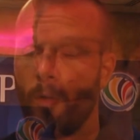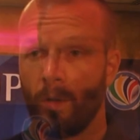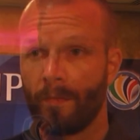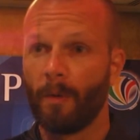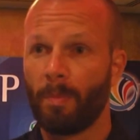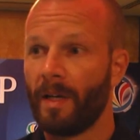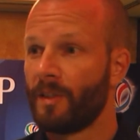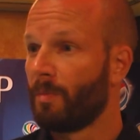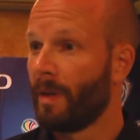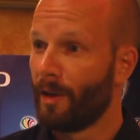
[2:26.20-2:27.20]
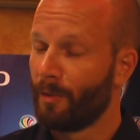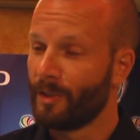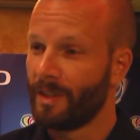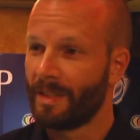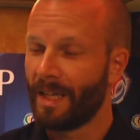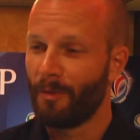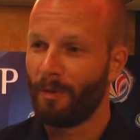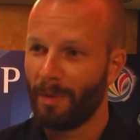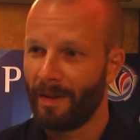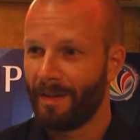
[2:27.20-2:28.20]
Well, all of our players have played overseas now.
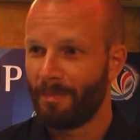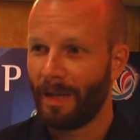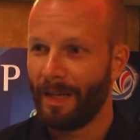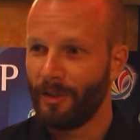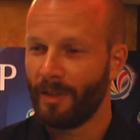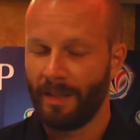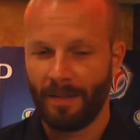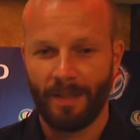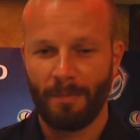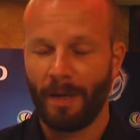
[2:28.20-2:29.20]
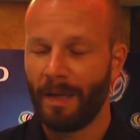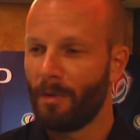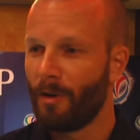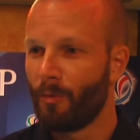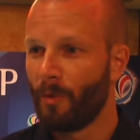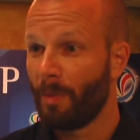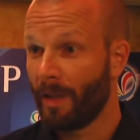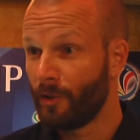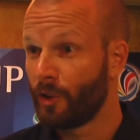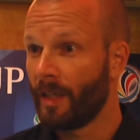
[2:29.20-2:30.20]
We've played in Myanmar, and we've
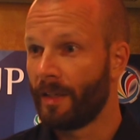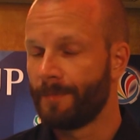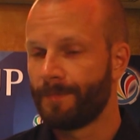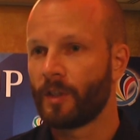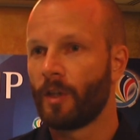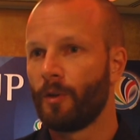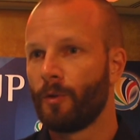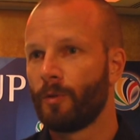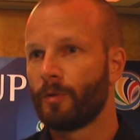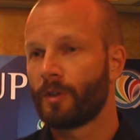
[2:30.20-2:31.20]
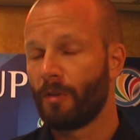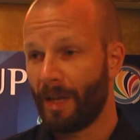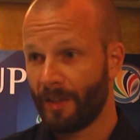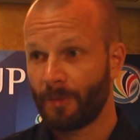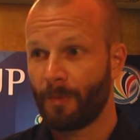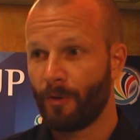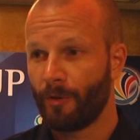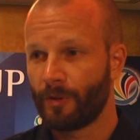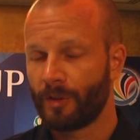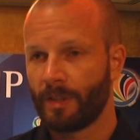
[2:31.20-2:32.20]
played in China. So that
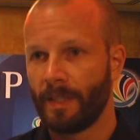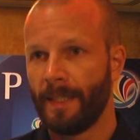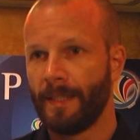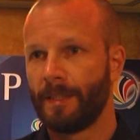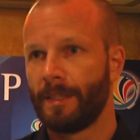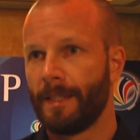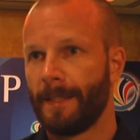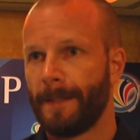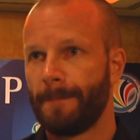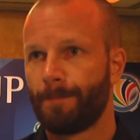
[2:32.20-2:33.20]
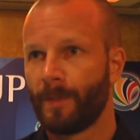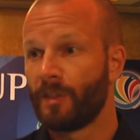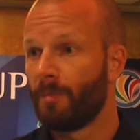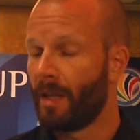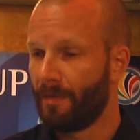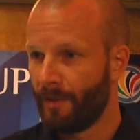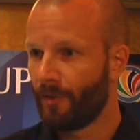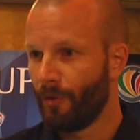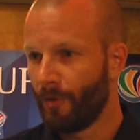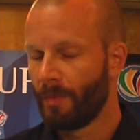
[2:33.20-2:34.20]
experience is a benefit
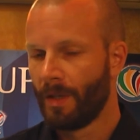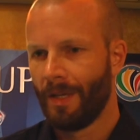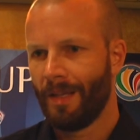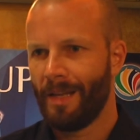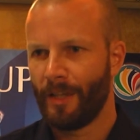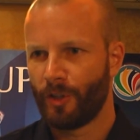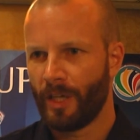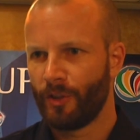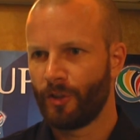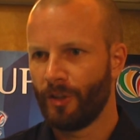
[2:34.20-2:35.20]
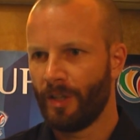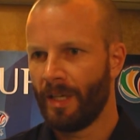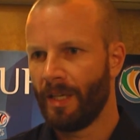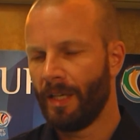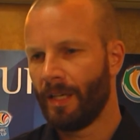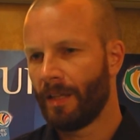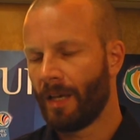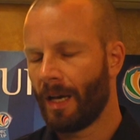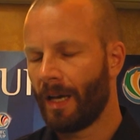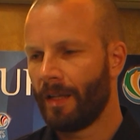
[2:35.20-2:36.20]
to them. The education that
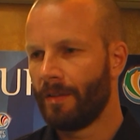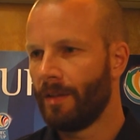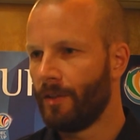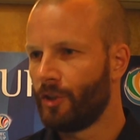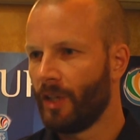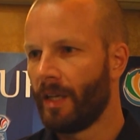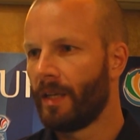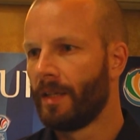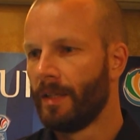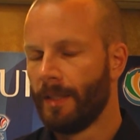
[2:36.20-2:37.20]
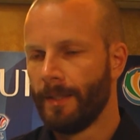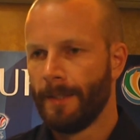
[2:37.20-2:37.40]
they had in China